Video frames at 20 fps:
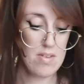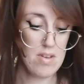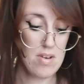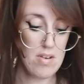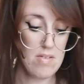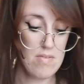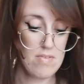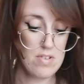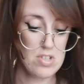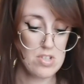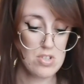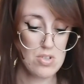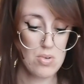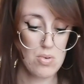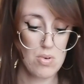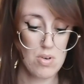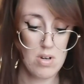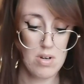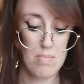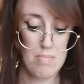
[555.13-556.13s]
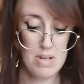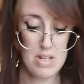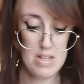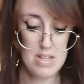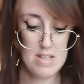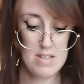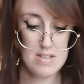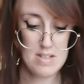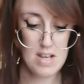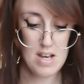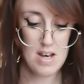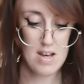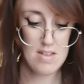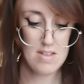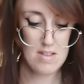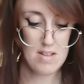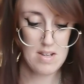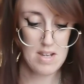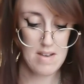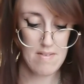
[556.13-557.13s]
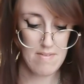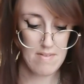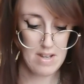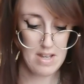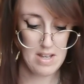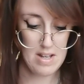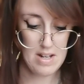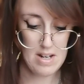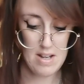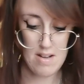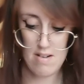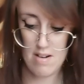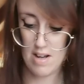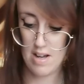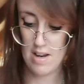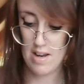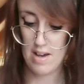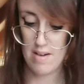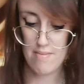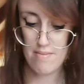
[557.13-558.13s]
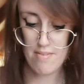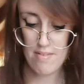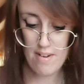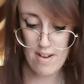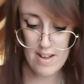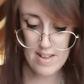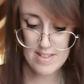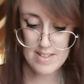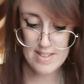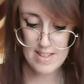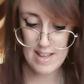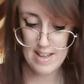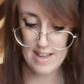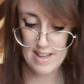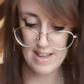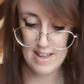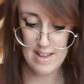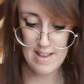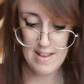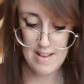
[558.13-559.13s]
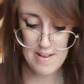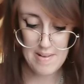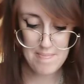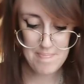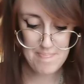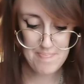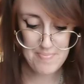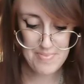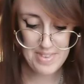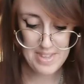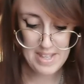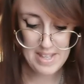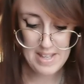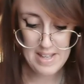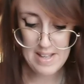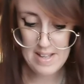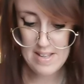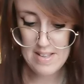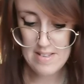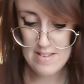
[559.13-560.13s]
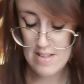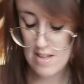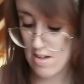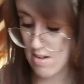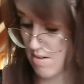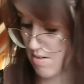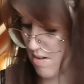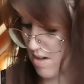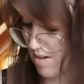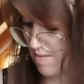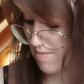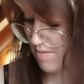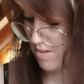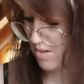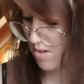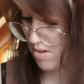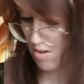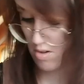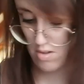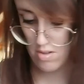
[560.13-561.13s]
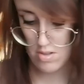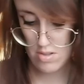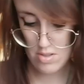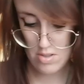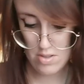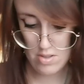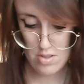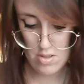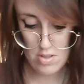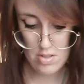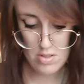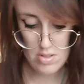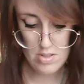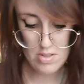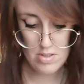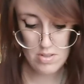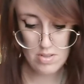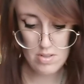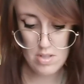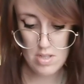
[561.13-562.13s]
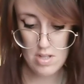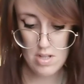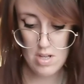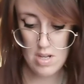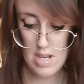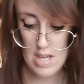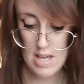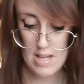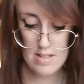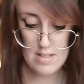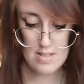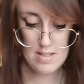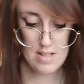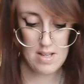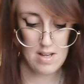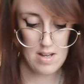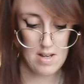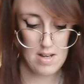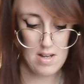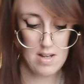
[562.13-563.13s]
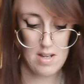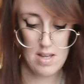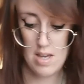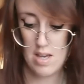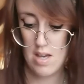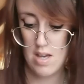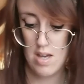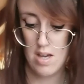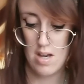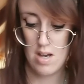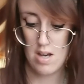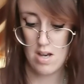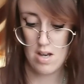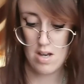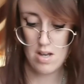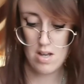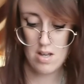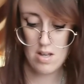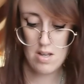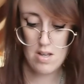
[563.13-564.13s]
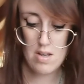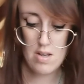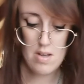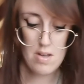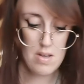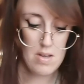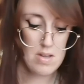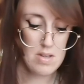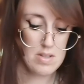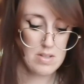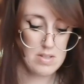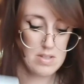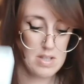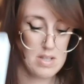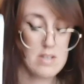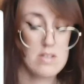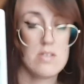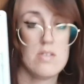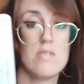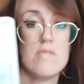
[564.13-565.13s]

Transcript: so for sure, but these cards are definitely clearing it up for us, hey. So I've got the next card here, Six